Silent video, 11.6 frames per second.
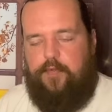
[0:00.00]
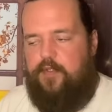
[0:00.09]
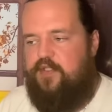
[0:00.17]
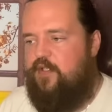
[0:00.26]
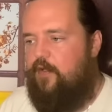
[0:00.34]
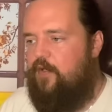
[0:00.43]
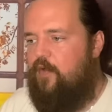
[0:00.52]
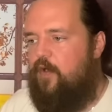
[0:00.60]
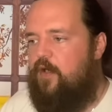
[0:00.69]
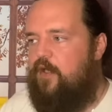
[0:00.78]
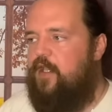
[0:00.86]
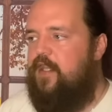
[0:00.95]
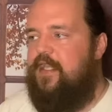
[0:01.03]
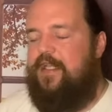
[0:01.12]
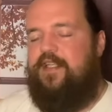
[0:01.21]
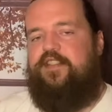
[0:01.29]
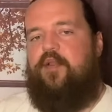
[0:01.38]
The Sun card
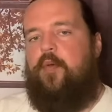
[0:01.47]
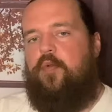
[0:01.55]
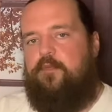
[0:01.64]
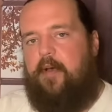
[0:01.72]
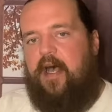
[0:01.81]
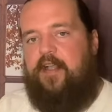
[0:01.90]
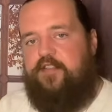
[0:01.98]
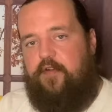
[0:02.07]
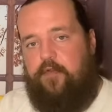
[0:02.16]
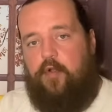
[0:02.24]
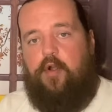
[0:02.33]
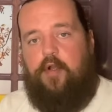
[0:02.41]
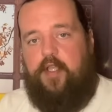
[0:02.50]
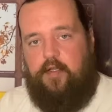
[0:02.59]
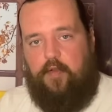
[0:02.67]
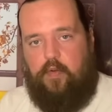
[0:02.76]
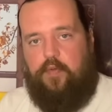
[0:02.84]
is the most positive card
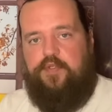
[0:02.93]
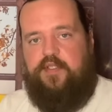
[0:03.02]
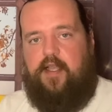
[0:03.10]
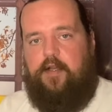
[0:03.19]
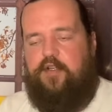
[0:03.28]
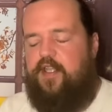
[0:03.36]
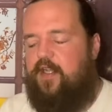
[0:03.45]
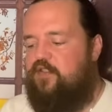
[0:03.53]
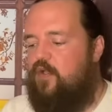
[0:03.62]
in the whole entire deck.